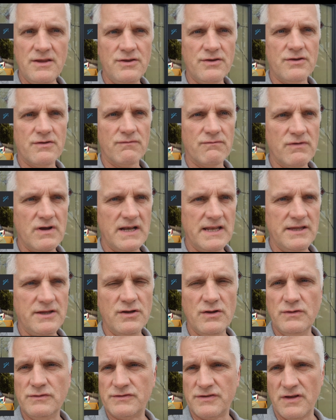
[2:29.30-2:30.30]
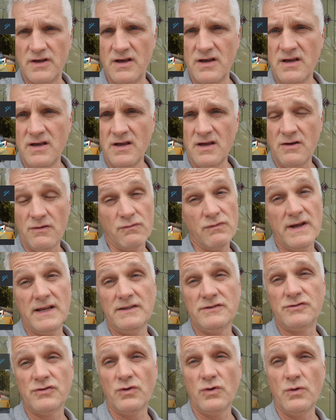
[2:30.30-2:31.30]
you can really use the
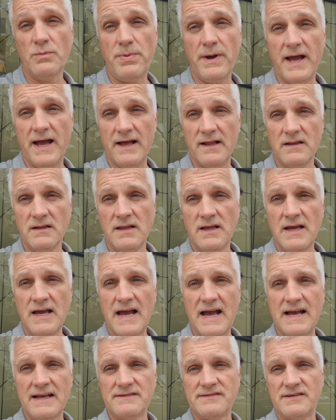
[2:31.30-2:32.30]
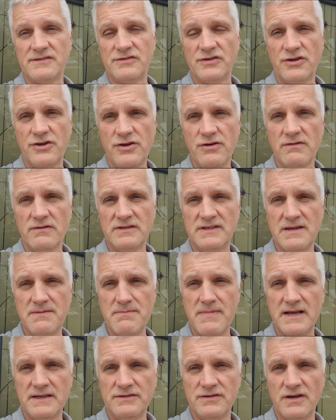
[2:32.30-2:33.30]
Ring doorbell as a security
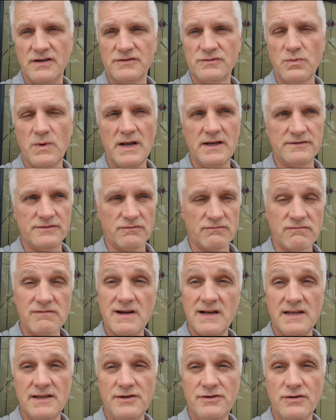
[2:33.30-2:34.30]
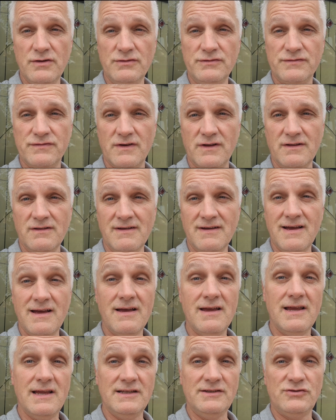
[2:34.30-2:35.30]
measure, as well as a really useful,
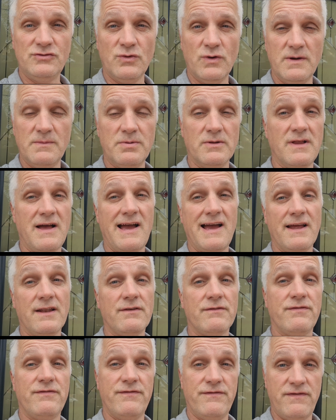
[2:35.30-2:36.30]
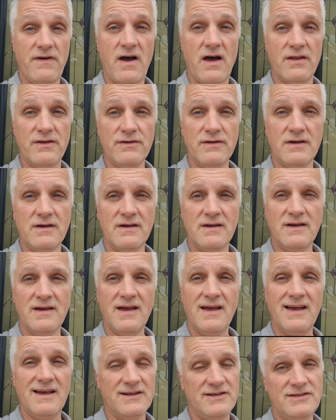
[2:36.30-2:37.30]
enjoyable and fun
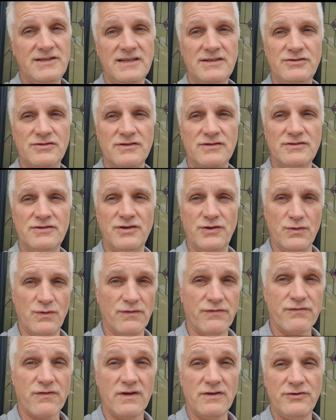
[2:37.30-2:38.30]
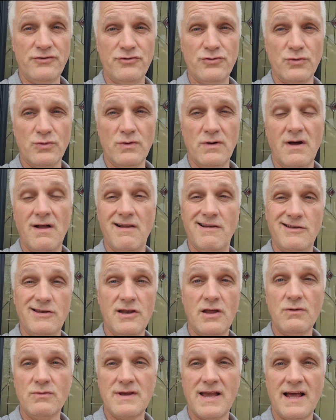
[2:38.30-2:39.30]
addition to your front door
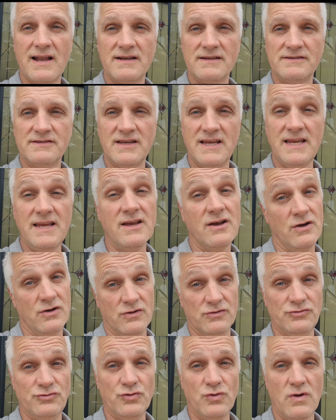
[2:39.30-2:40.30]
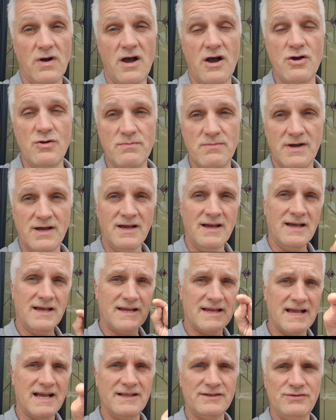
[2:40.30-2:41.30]
locality on your home.
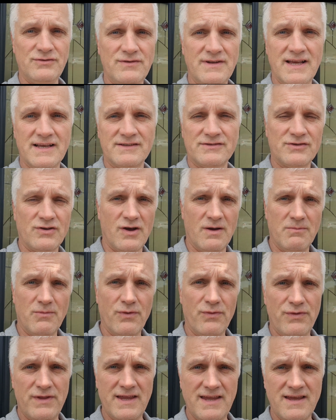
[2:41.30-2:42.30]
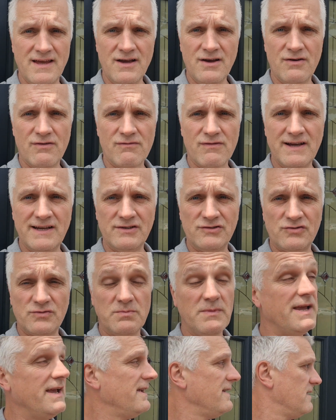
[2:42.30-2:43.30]
Catch you next time on the Ring
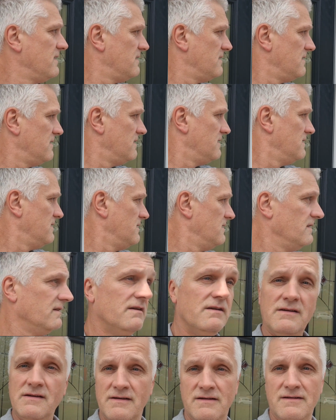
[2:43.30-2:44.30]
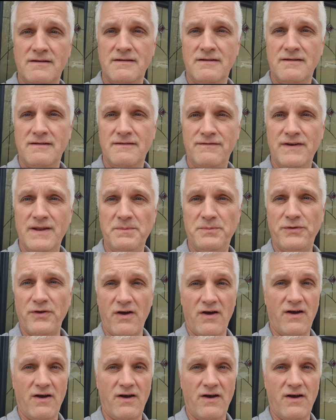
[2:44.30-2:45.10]
Schming flip